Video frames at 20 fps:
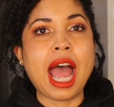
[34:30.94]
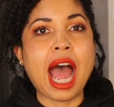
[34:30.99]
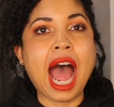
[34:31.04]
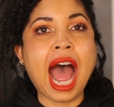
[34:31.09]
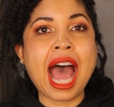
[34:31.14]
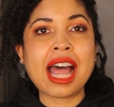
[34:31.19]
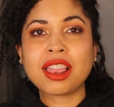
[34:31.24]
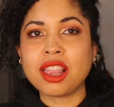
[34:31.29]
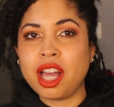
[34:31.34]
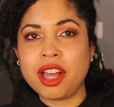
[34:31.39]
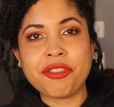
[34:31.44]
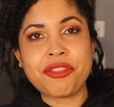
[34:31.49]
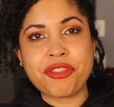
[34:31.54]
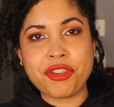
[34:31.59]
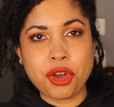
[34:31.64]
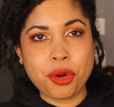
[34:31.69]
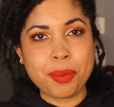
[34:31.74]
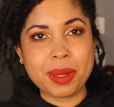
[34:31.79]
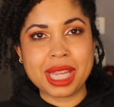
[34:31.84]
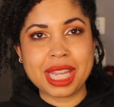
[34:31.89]
I love
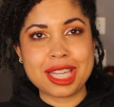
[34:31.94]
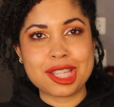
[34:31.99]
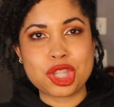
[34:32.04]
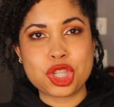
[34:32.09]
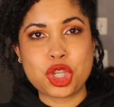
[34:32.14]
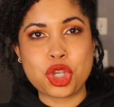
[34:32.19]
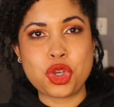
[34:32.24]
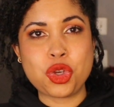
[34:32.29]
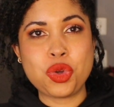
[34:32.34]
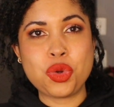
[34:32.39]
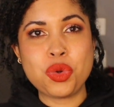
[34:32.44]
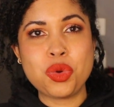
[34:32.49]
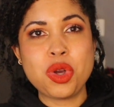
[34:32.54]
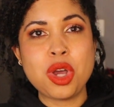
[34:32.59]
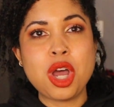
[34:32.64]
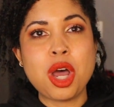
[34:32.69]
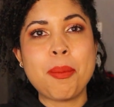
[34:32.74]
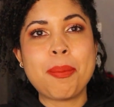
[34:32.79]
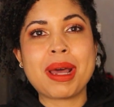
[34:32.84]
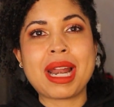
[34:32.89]
filming it too,
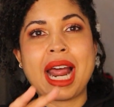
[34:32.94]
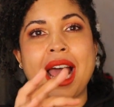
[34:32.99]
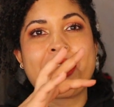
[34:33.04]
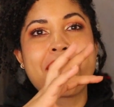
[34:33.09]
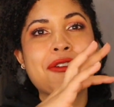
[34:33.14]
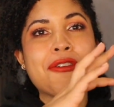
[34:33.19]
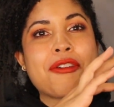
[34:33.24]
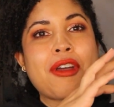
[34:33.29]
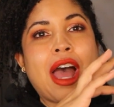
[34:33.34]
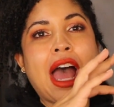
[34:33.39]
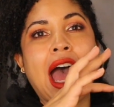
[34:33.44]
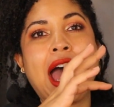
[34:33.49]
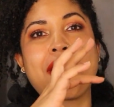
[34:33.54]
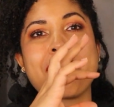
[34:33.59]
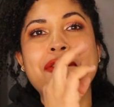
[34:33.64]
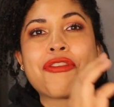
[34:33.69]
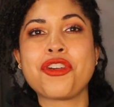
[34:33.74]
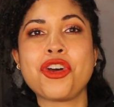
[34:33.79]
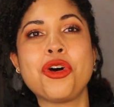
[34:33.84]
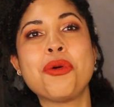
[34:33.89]
but I I
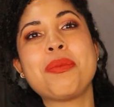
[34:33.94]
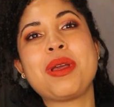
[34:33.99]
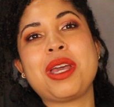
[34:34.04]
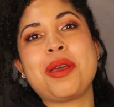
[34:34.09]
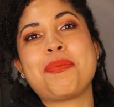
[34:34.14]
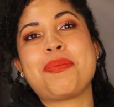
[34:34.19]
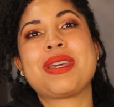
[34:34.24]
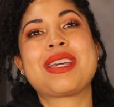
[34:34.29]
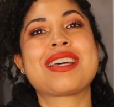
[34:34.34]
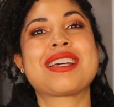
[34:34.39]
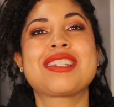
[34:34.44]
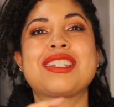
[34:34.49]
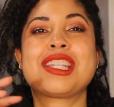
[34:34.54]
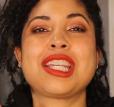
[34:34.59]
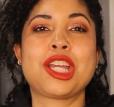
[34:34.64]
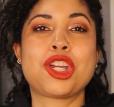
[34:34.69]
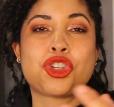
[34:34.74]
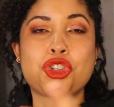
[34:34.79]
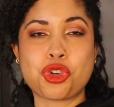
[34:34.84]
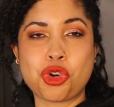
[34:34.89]
film it because
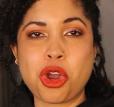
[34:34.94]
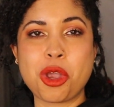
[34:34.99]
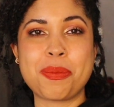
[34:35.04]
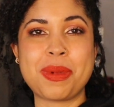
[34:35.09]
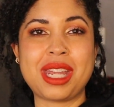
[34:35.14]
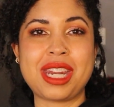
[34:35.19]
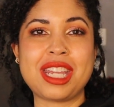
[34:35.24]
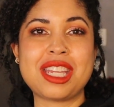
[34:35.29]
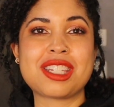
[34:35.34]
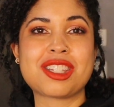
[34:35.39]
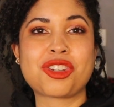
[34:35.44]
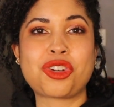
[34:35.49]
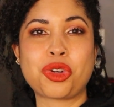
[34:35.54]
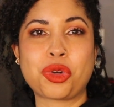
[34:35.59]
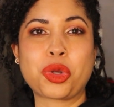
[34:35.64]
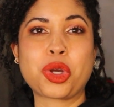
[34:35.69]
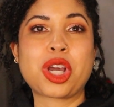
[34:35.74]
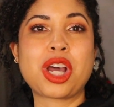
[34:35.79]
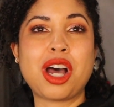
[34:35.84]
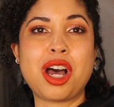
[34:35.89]
the enjoyment is
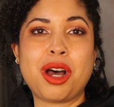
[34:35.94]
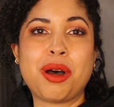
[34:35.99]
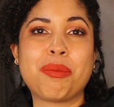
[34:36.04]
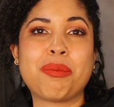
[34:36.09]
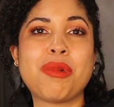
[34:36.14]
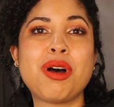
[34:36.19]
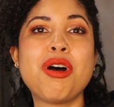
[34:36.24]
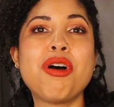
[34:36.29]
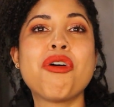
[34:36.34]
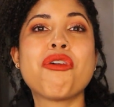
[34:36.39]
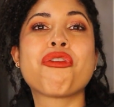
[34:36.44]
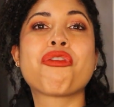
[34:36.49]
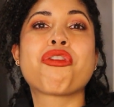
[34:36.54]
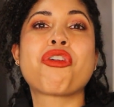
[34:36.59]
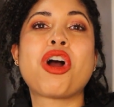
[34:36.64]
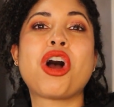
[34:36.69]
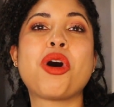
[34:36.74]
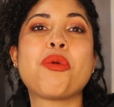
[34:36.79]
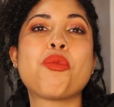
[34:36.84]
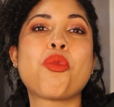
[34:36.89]
gonna come
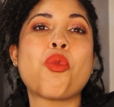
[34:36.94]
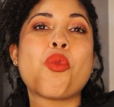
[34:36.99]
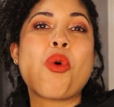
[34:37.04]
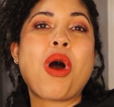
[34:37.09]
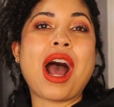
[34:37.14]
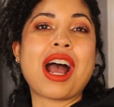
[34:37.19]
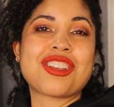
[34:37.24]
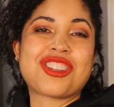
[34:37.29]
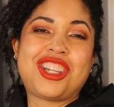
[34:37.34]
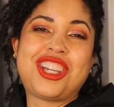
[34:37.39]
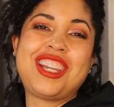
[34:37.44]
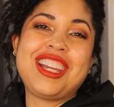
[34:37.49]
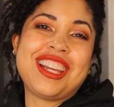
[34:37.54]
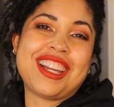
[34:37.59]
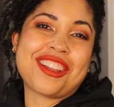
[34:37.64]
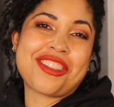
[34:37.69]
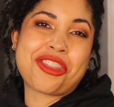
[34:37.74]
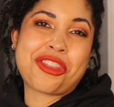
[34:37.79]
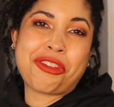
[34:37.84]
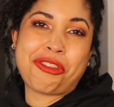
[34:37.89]
from
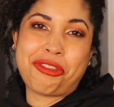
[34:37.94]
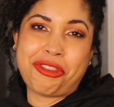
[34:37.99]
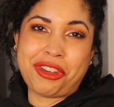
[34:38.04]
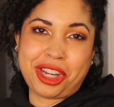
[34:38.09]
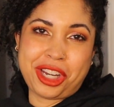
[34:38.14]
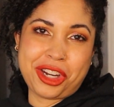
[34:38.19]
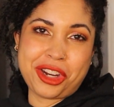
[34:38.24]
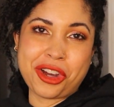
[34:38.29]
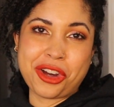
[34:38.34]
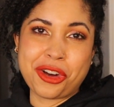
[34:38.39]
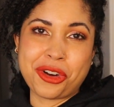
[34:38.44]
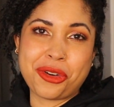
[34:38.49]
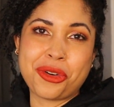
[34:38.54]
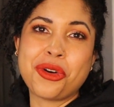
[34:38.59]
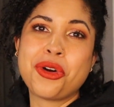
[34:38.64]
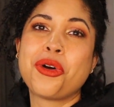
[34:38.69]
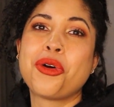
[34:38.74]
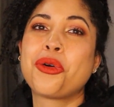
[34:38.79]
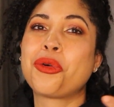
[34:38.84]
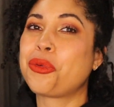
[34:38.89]
watching the video
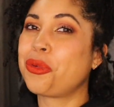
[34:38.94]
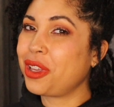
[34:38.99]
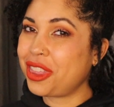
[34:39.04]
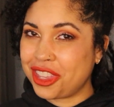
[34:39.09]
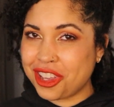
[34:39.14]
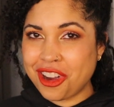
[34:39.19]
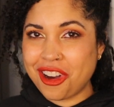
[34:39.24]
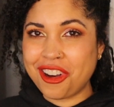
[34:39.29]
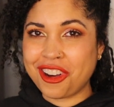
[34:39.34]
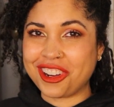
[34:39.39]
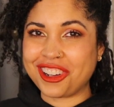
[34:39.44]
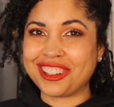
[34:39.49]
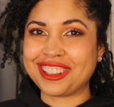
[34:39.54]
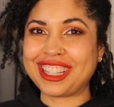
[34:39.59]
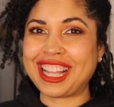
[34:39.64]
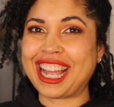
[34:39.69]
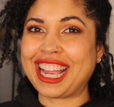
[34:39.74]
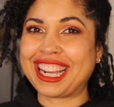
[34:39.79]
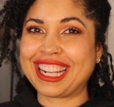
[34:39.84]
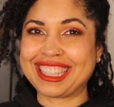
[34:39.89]
with y'all.
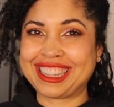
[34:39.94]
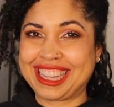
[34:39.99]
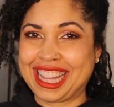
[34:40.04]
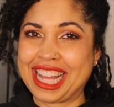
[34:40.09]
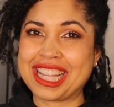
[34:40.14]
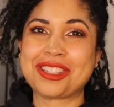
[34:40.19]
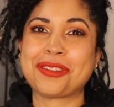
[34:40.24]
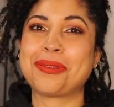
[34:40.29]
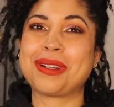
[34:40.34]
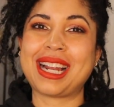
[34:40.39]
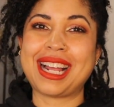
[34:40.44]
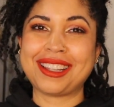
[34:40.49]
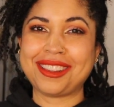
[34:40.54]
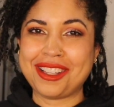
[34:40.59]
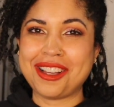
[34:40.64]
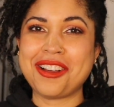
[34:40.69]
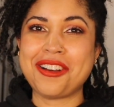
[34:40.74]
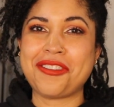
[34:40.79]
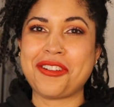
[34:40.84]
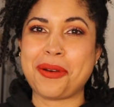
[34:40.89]
Like, that's what I
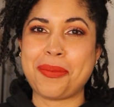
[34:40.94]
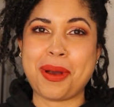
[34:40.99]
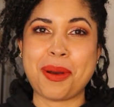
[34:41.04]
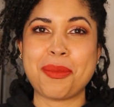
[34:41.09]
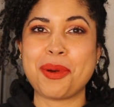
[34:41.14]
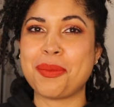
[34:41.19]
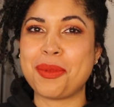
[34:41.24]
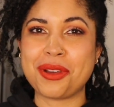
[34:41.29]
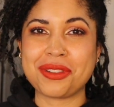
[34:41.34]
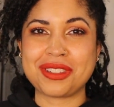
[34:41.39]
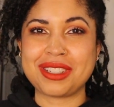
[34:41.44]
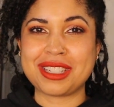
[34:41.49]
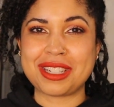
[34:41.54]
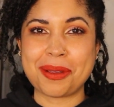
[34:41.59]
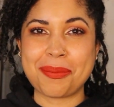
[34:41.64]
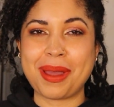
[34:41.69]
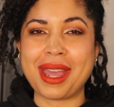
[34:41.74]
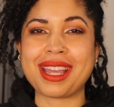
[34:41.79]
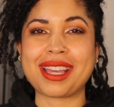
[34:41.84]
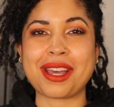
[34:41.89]
love about Mimosas
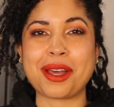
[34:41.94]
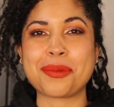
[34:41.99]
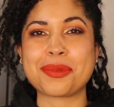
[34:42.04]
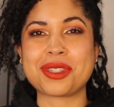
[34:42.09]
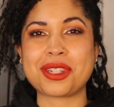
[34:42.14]
and Makeup.